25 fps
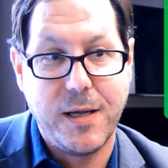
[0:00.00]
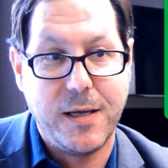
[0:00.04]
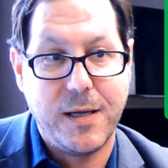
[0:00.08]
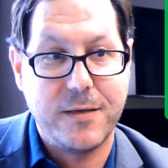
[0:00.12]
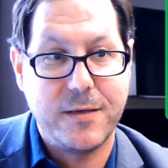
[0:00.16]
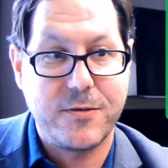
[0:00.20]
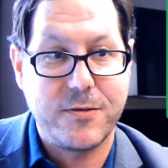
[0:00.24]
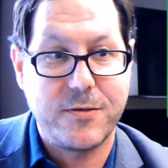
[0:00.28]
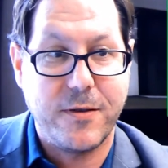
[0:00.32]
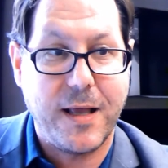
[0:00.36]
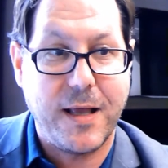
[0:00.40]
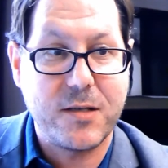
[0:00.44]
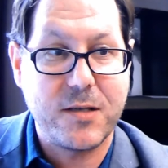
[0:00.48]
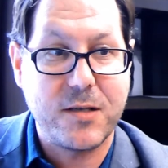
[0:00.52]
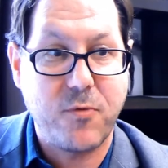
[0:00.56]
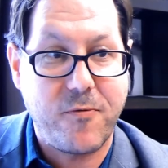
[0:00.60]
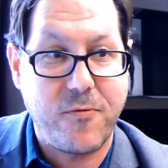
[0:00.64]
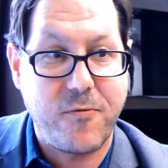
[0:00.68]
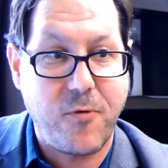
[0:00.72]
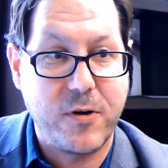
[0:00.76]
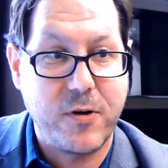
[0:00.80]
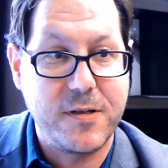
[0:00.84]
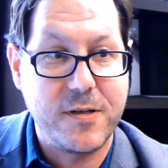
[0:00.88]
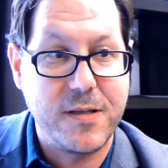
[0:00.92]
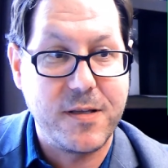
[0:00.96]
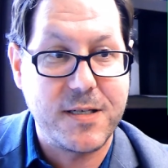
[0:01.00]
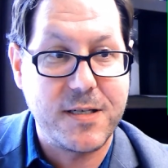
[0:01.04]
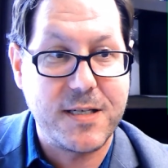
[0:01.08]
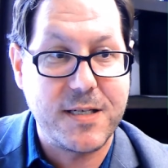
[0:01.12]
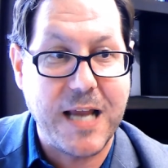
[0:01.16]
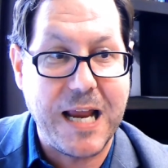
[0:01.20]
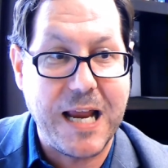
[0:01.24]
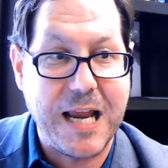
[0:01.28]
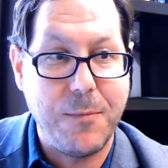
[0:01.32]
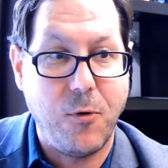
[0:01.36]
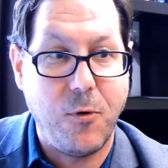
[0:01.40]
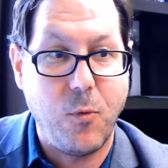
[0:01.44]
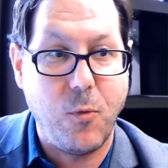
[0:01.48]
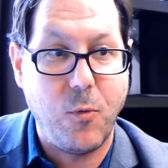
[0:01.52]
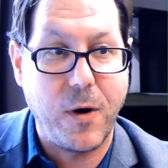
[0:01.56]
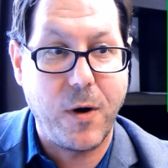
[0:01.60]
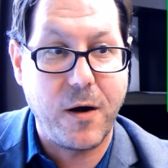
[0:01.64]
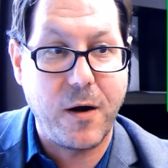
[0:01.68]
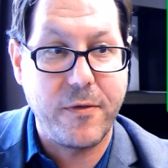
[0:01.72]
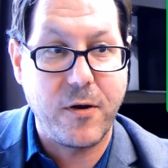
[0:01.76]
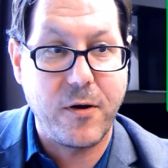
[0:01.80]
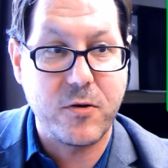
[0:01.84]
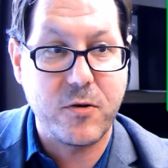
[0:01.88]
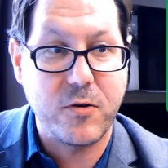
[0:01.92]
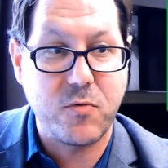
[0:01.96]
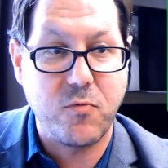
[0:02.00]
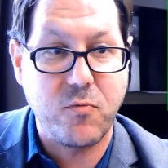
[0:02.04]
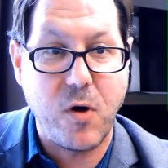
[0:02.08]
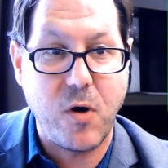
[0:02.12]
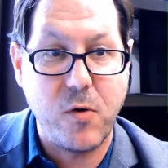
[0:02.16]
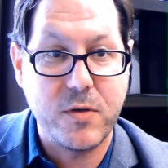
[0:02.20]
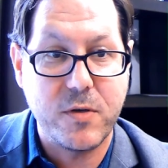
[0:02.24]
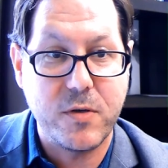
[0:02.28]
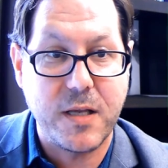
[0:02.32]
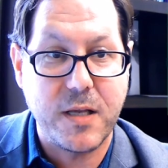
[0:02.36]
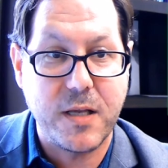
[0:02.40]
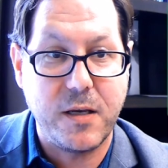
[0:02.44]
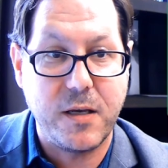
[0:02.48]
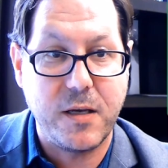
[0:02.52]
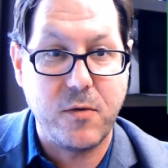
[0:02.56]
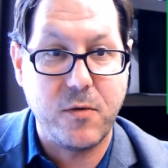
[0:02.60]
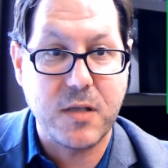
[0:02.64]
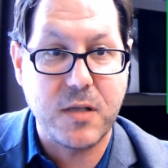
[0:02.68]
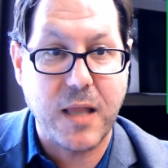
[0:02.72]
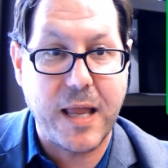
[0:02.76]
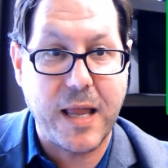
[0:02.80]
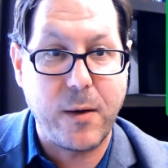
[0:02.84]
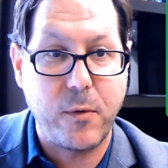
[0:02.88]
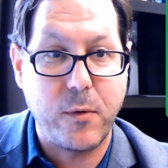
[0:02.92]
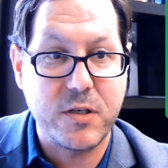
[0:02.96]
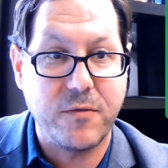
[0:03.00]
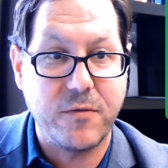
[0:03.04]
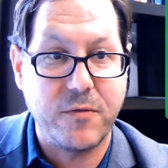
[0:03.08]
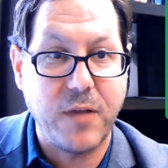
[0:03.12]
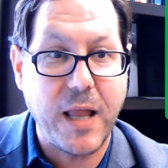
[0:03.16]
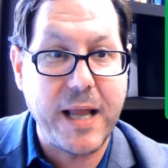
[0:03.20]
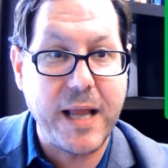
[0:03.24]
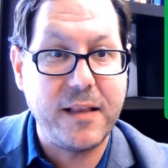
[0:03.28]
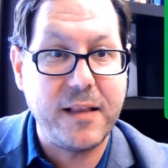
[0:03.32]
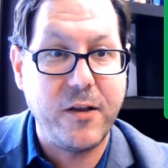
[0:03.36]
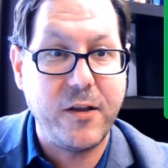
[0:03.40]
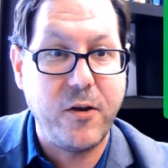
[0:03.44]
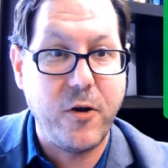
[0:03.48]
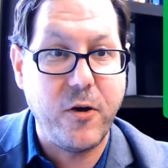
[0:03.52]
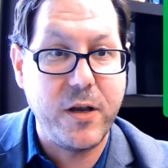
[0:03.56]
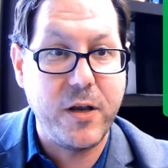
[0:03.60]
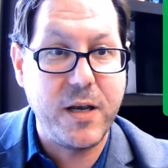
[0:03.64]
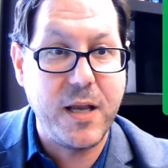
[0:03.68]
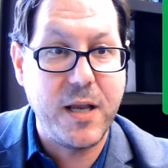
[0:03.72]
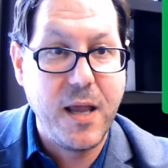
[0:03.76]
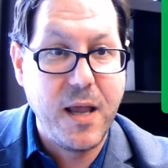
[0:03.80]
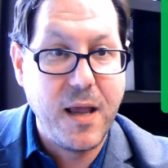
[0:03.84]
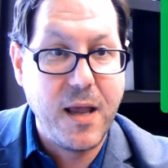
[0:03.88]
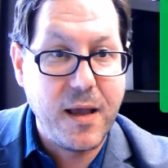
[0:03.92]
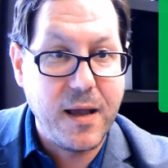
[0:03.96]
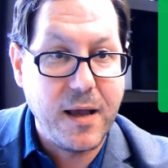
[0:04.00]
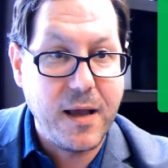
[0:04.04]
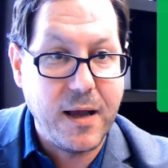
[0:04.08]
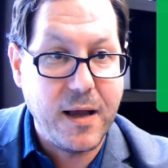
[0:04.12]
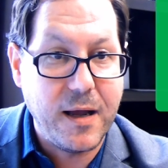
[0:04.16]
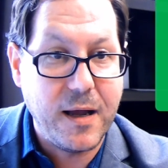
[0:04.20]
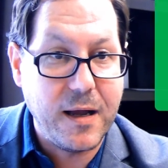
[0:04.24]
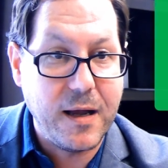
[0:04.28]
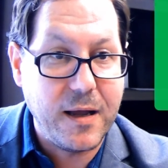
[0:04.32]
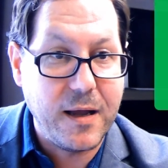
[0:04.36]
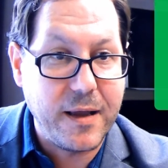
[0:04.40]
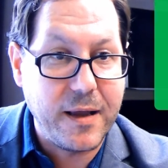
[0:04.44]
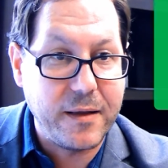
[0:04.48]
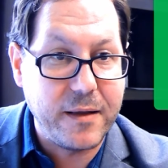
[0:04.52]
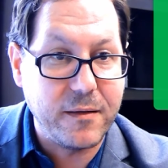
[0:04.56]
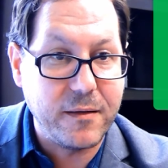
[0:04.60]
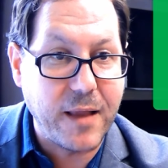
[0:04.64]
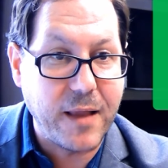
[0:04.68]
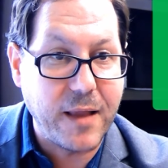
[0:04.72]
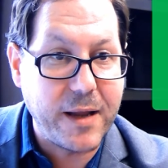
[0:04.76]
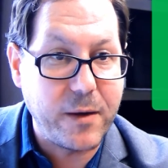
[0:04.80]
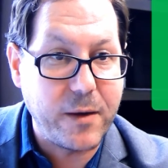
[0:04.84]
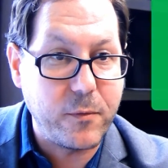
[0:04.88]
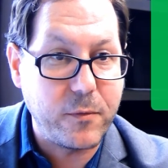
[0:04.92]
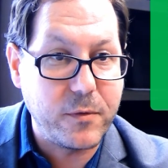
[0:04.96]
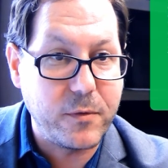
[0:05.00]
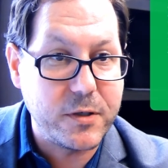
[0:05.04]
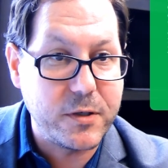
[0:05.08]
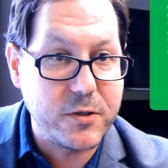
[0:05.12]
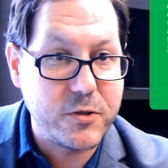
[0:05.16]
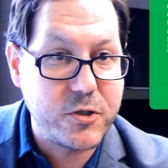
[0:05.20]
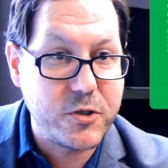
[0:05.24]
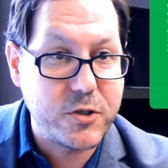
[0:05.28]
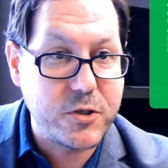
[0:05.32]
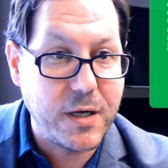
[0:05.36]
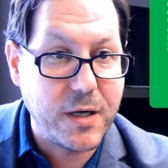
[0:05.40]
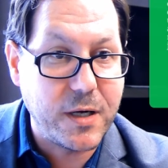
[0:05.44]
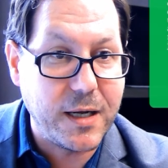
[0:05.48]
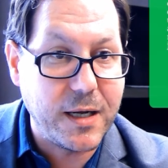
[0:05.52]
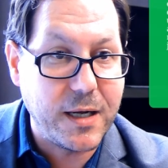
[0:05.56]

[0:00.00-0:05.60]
So that's referring to this table where there's rows that use language of likelihood and language,